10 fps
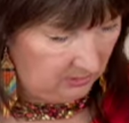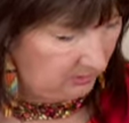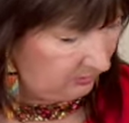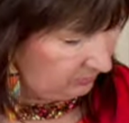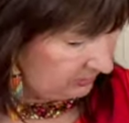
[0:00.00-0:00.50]

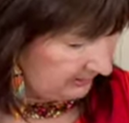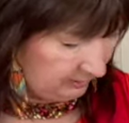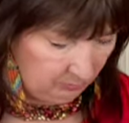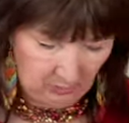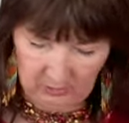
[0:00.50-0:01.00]
Looks
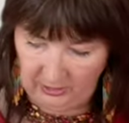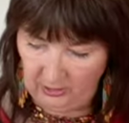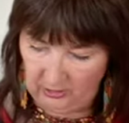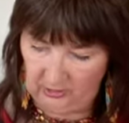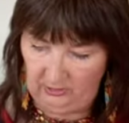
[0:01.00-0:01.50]
like
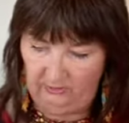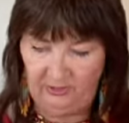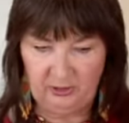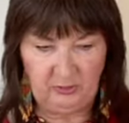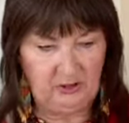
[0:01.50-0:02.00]
polycotton.
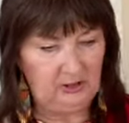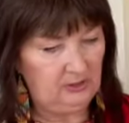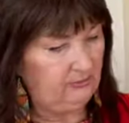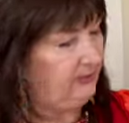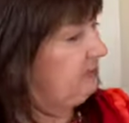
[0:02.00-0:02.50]

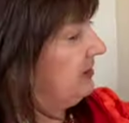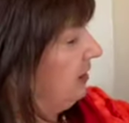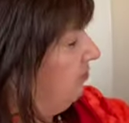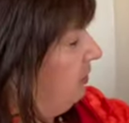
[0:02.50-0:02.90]
Feels like